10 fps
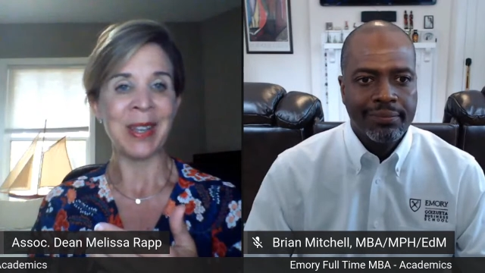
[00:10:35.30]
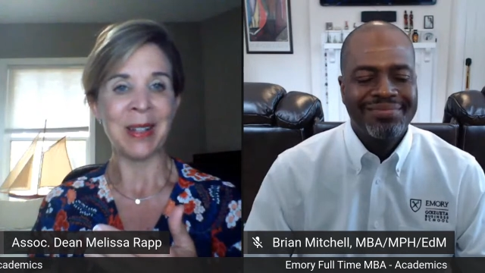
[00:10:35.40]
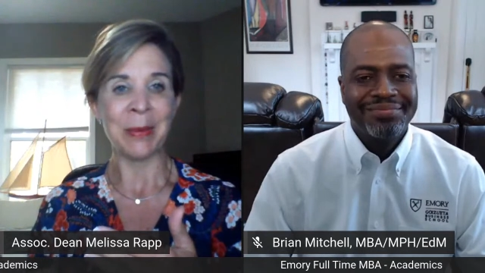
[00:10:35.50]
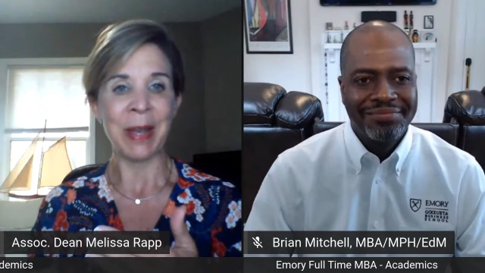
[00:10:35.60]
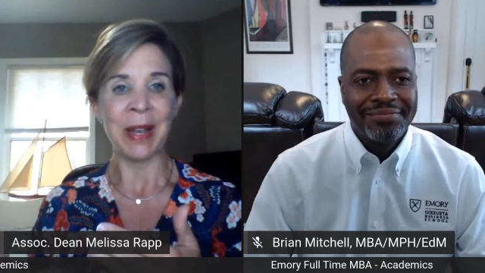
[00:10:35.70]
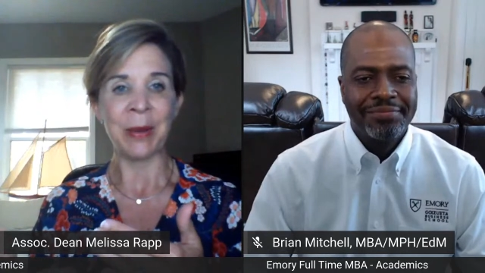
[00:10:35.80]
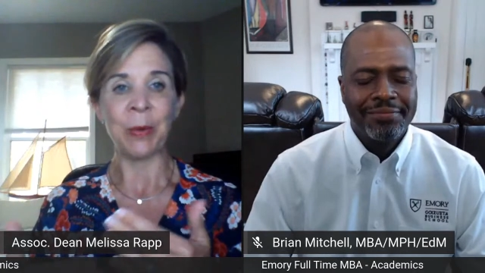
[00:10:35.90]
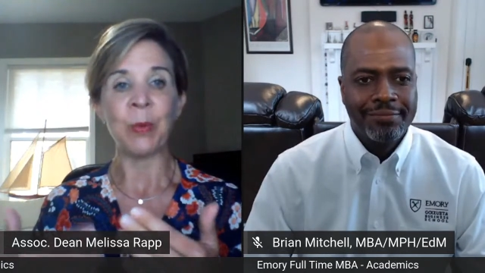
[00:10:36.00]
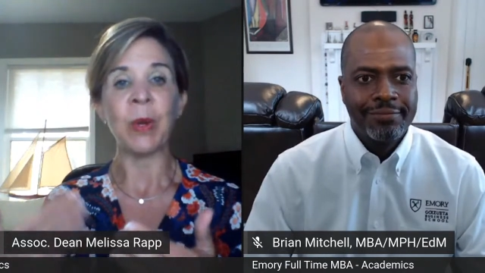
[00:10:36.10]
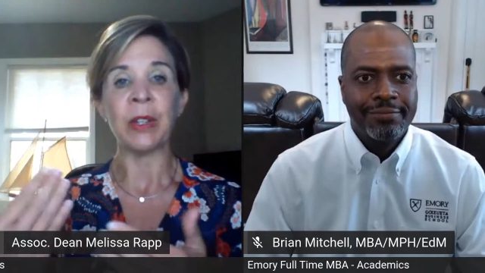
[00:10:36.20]
Speaker 1: is really all
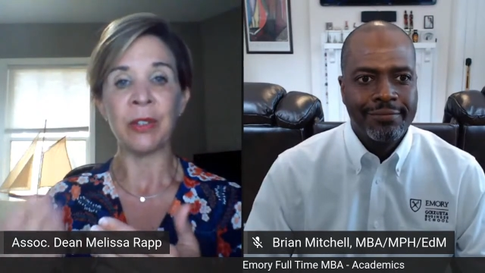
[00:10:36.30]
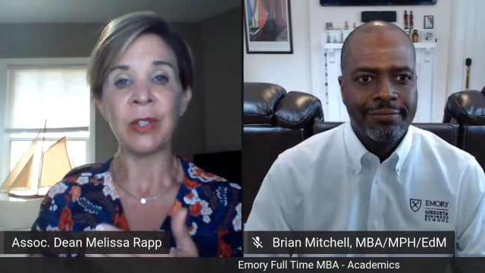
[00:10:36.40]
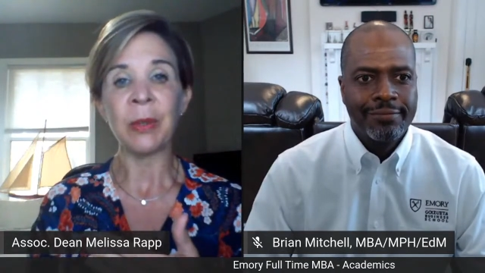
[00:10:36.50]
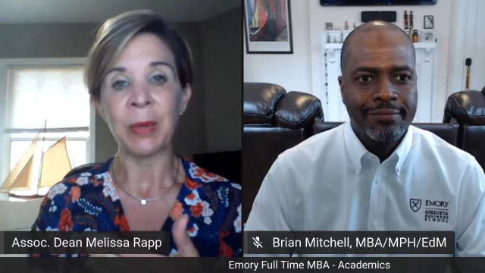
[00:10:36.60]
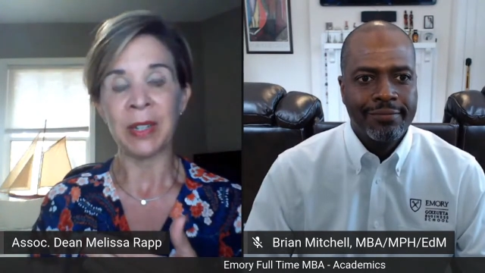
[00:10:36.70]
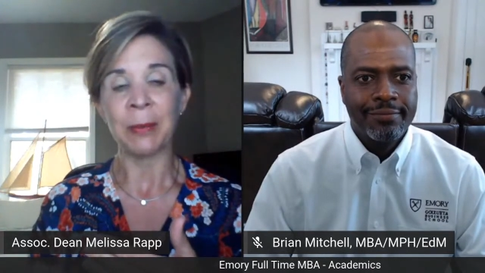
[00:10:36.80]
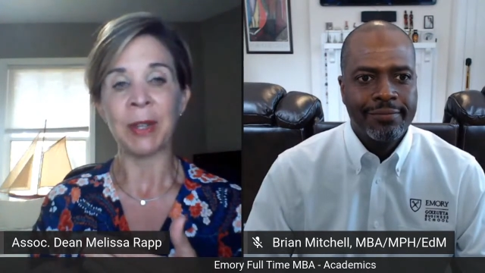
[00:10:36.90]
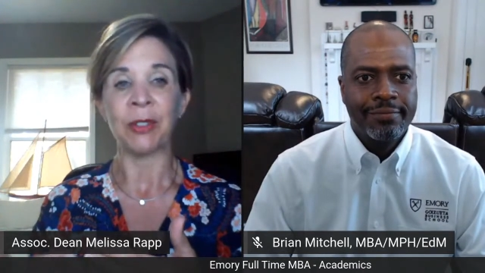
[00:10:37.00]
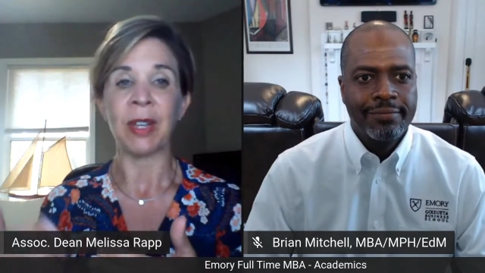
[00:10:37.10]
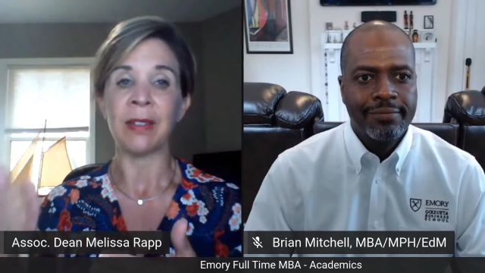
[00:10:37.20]
about what do you want
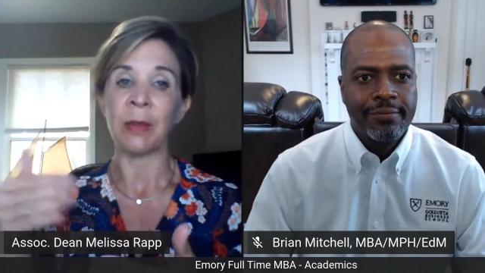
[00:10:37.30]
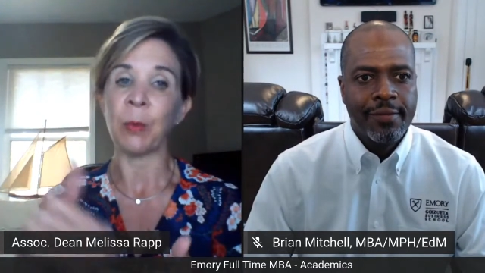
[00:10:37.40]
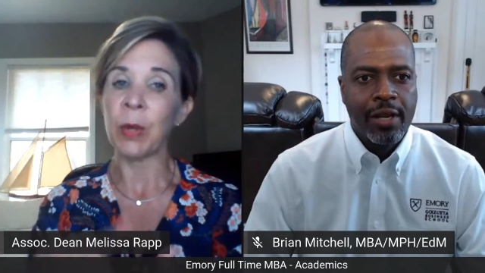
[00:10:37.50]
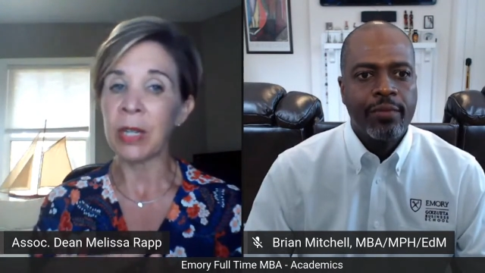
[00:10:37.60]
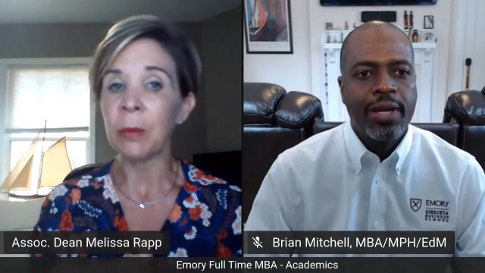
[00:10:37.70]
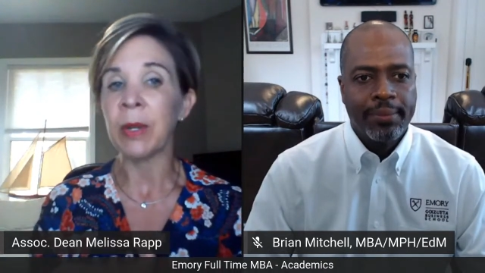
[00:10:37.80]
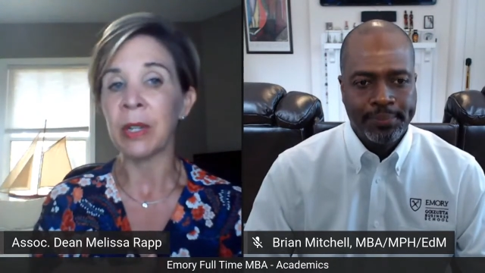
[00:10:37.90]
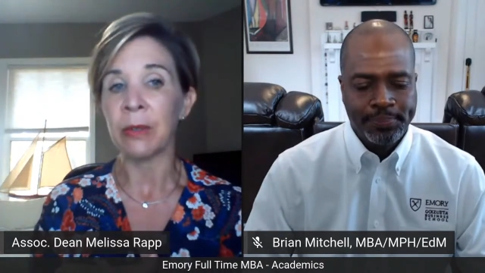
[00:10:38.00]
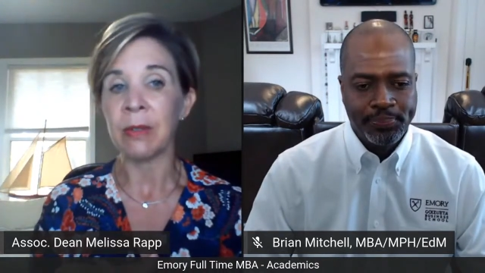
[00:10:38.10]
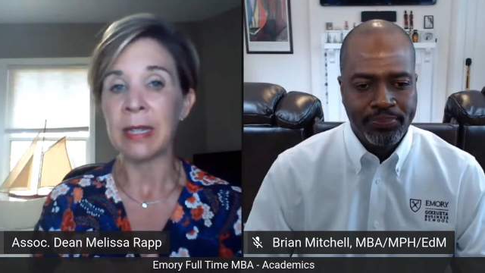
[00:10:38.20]
to specialize in? What do you
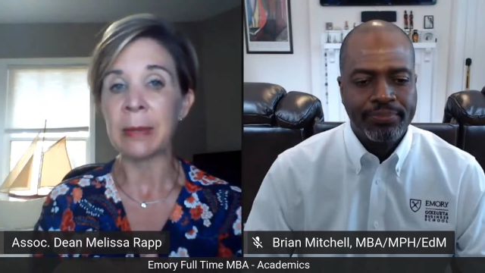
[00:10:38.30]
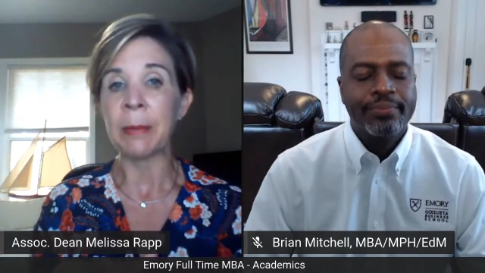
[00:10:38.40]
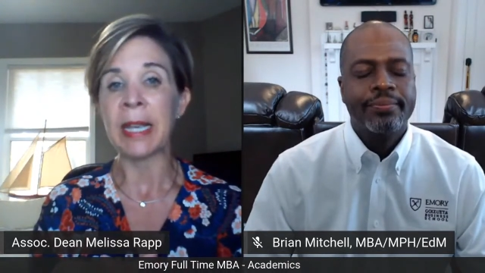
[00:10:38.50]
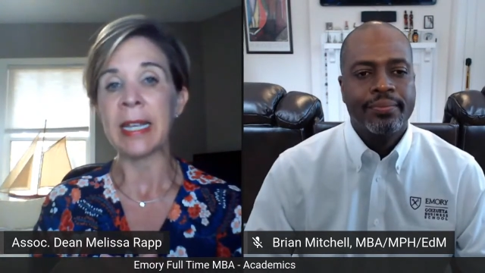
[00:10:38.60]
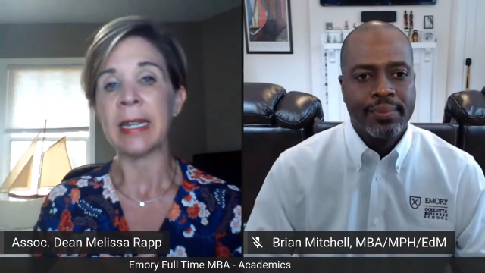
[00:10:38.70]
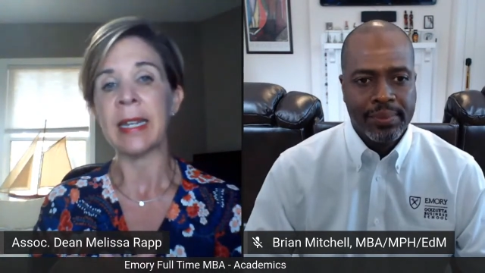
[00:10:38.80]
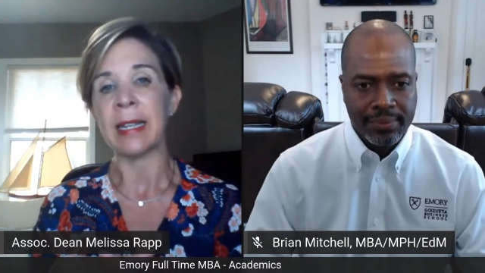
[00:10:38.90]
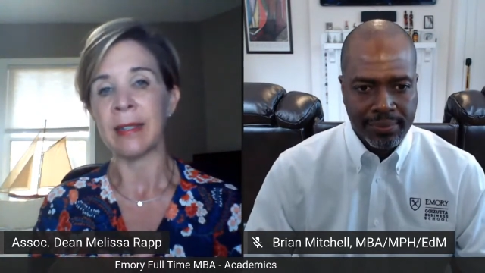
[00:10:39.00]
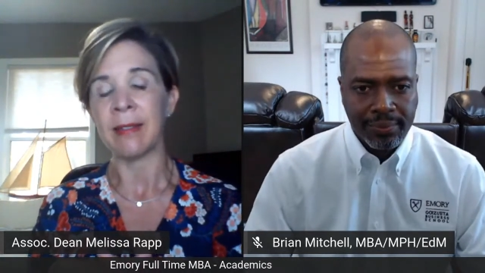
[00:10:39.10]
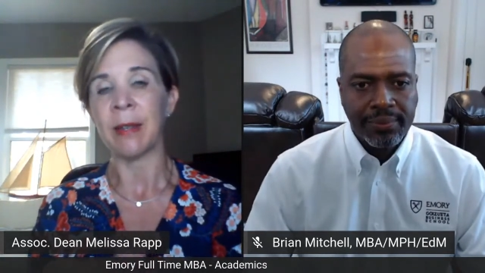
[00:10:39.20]
want to go deep
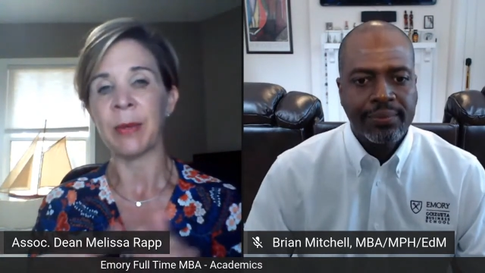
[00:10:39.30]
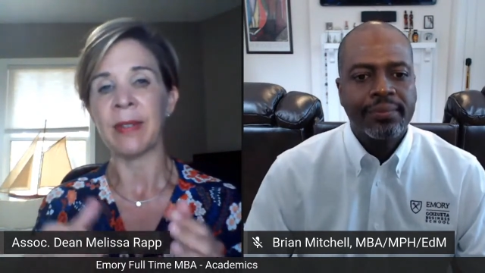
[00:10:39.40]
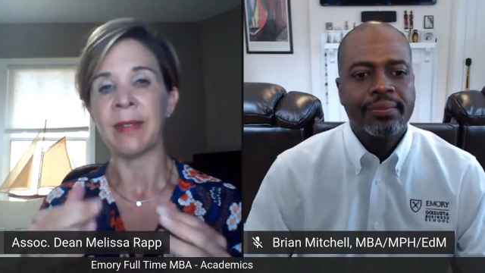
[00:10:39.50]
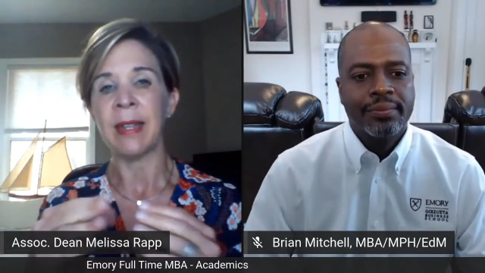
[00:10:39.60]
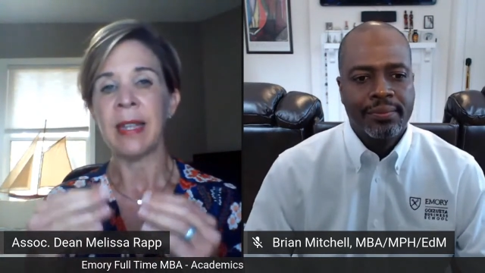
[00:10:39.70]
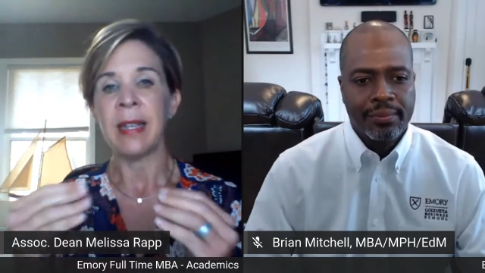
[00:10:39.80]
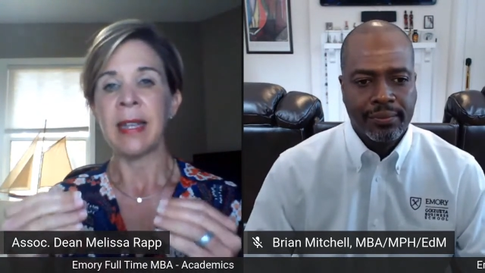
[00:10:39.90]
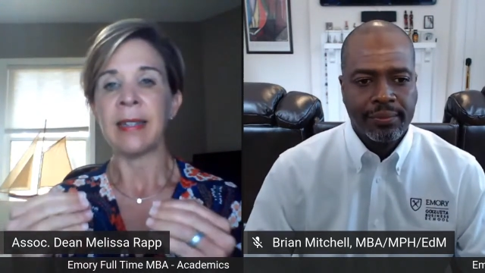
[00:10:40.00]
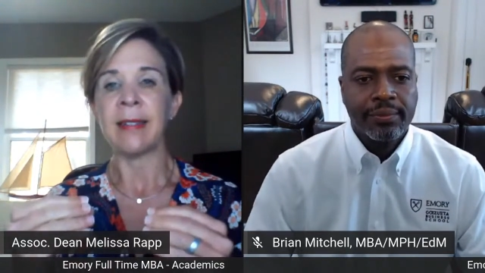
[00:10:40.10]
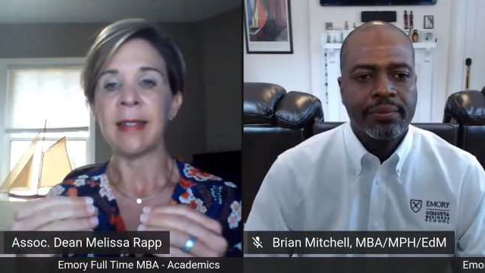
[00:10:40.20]
in? And so it's
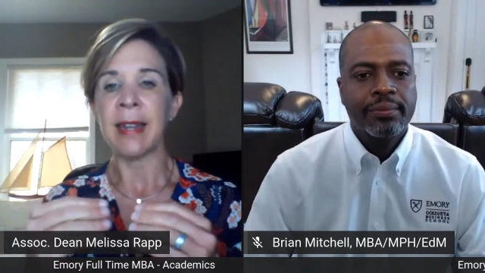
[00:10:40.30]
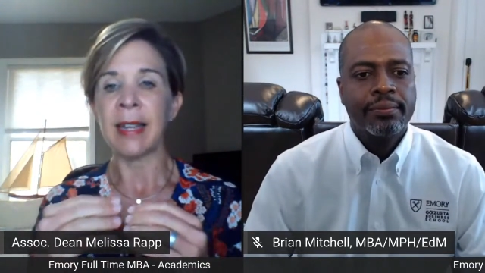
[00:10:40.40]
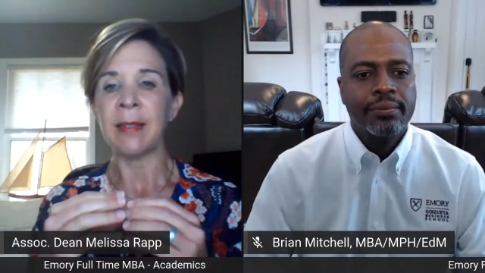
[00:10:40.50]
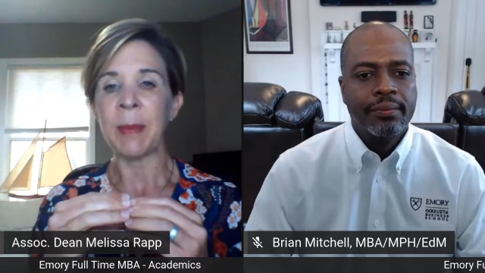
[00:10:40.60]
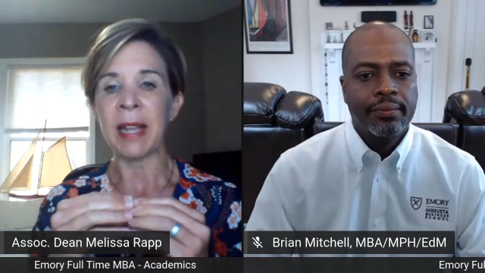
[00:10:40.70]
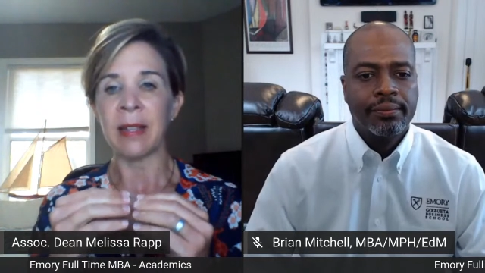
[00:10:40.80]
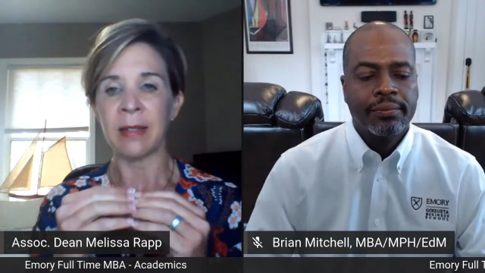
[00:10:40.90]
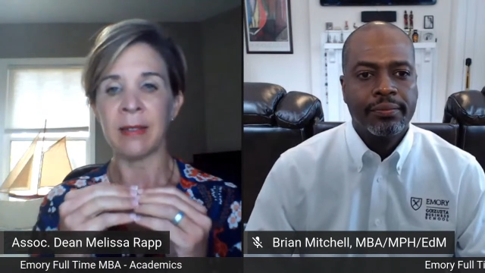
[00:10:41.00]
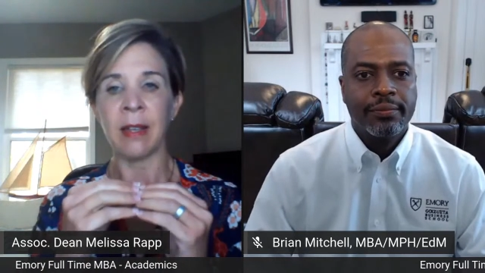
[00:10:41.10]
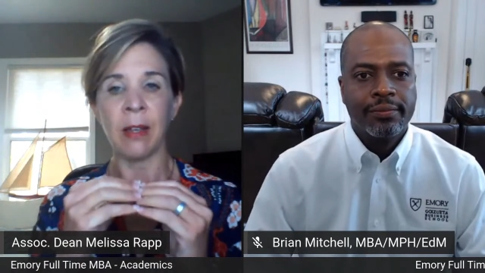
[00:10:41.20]
it's the nice
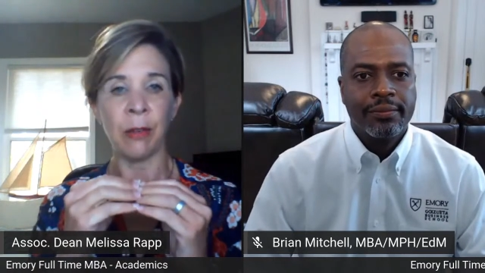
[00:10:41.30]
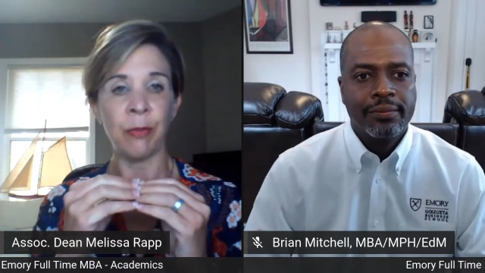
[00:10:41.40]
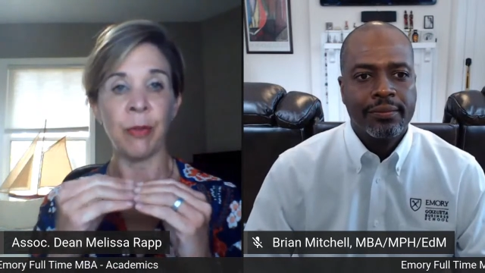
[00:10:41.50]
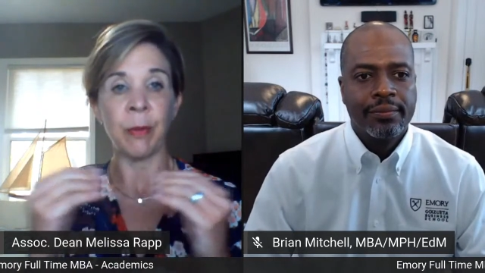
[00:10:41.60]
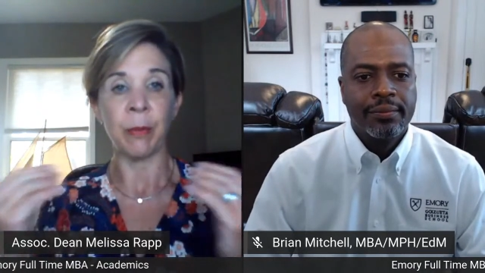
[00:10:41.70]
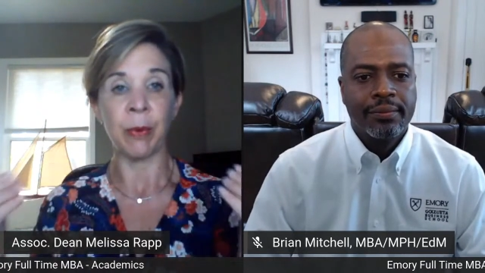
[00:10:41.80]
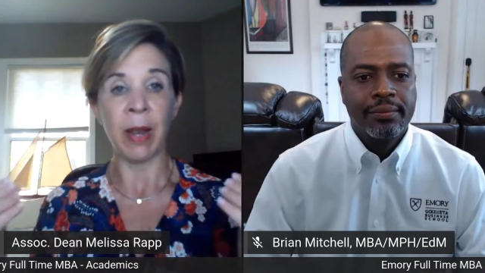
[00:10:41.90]
balance of